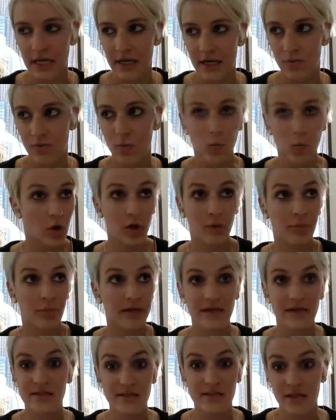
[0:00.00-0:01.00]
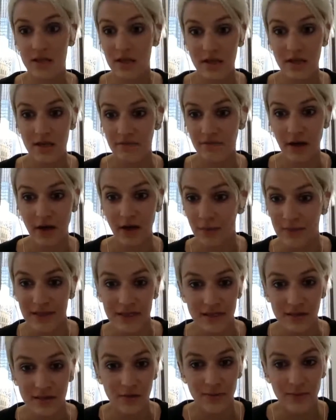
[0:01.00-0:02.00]
workplace, in the environment
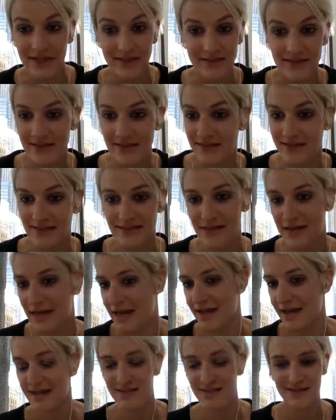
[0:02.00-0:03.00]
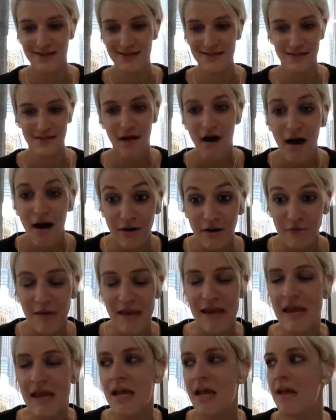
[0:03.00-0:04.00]
that we exist in today, in today's
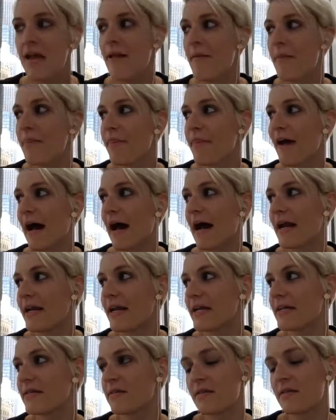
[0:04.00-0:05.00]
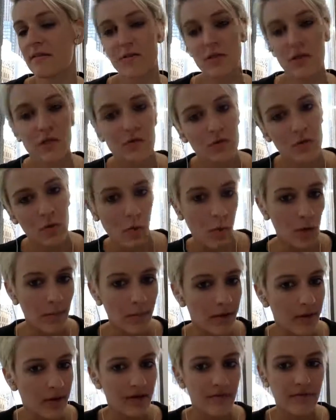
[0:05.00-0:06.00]
economy, that it's this new
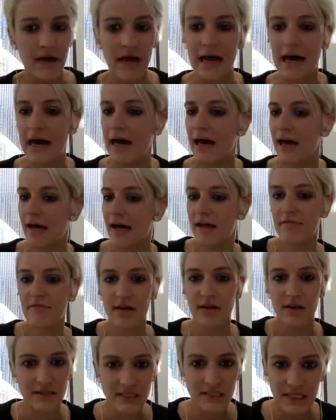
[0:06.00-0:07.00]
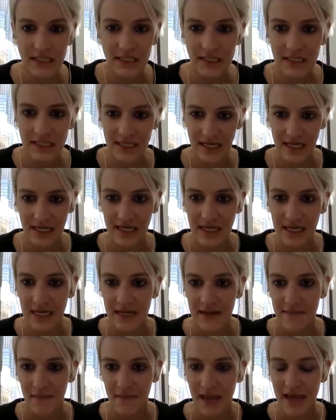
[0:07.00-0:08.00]
normal of high volatility.
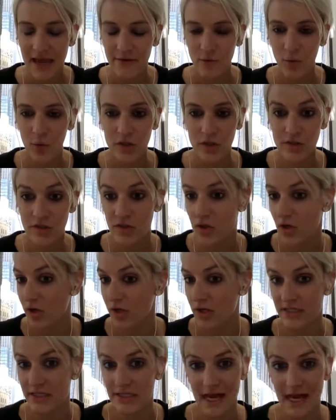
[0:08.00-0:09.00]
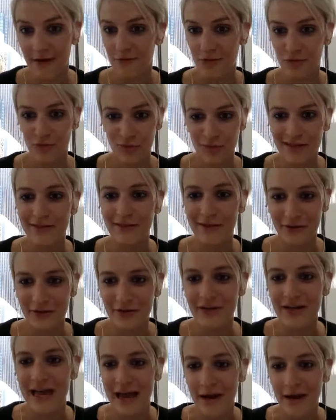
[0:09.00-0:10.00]
And we're starting to have to relearn
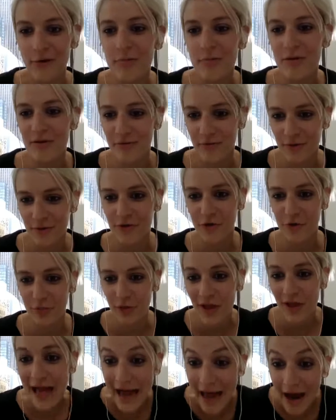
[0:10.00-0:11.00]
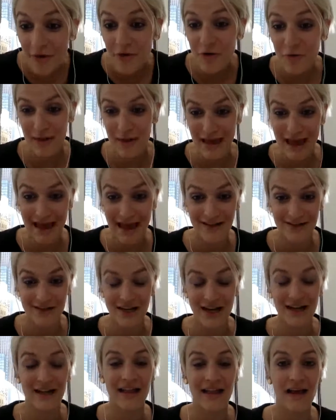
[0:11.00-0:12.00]
how to be vulnerable, how to be
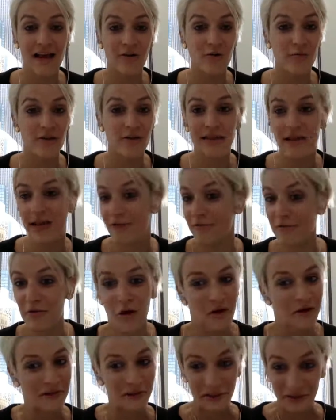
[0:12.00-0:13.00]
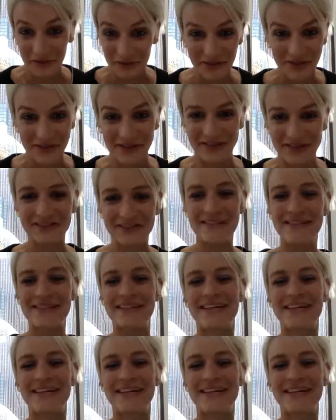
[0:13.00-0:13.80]
agile, how to be lifelong learners.